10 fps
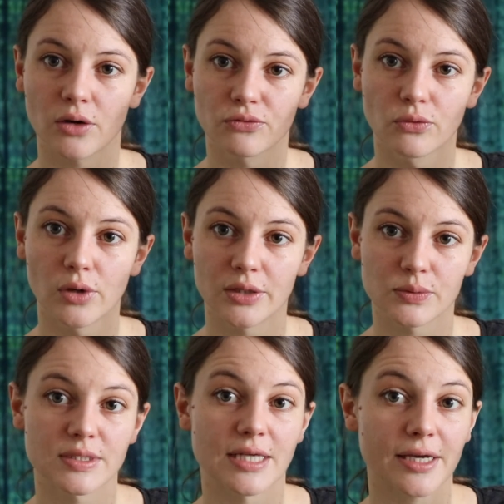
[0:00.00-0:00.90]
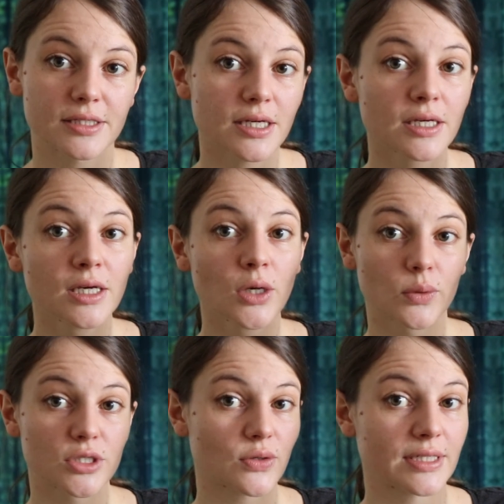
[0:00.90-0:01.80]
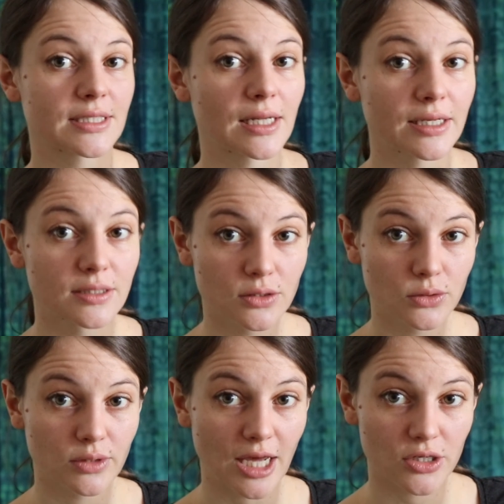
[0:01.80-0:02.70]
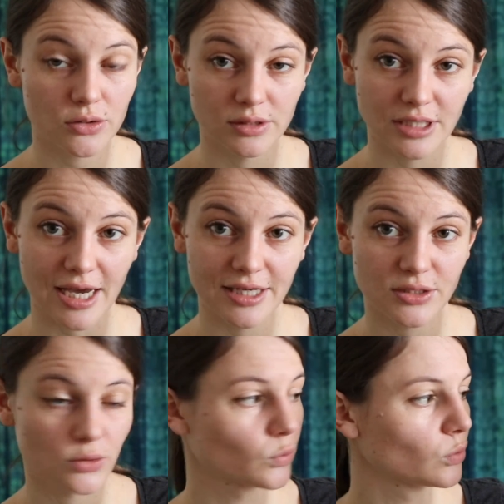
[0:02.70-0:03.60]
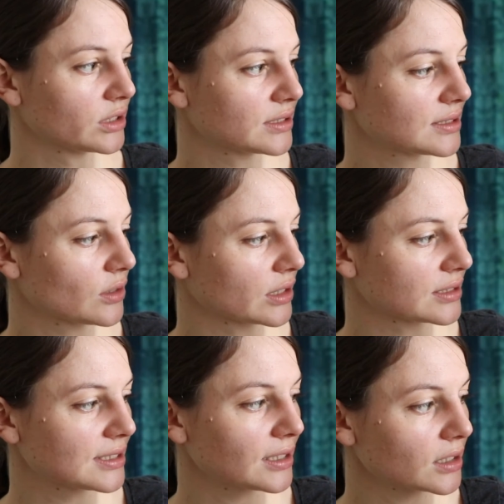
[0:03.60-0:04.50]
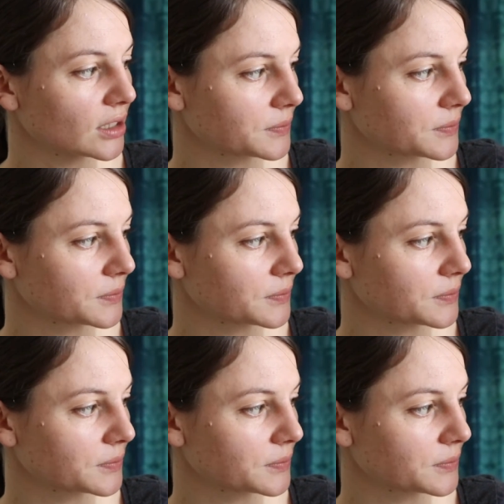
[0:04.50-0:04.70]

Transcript: auf Wolle und Seide, which translates to natural dyes on wool and silk.